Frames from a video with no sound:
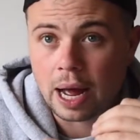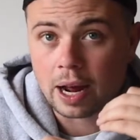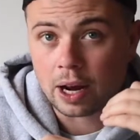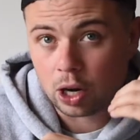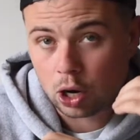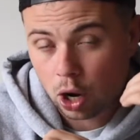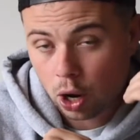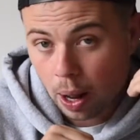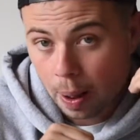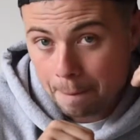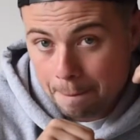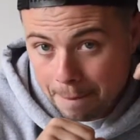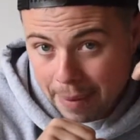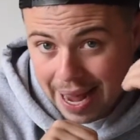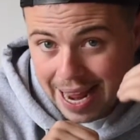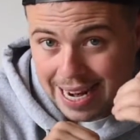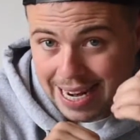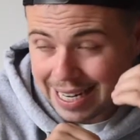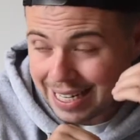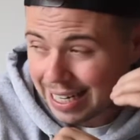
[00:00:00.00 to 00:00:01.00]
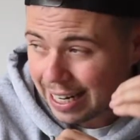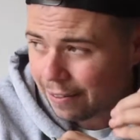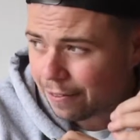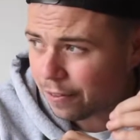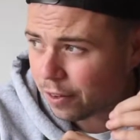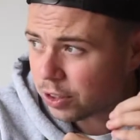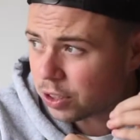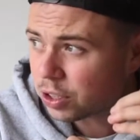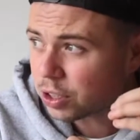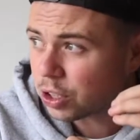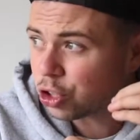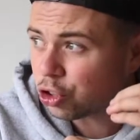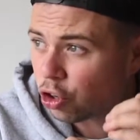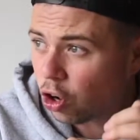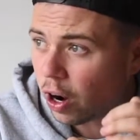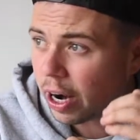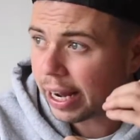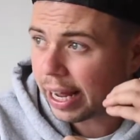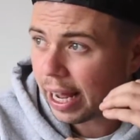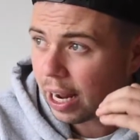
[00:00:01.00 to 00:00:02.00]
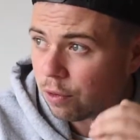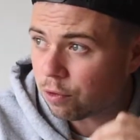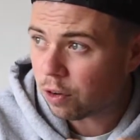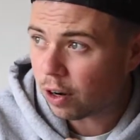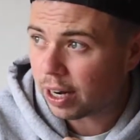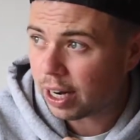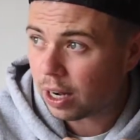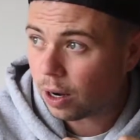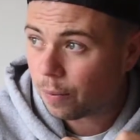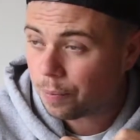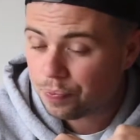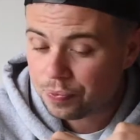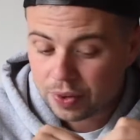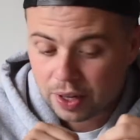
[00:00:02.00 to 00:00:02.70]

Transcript: and make a difference to try and get a run out.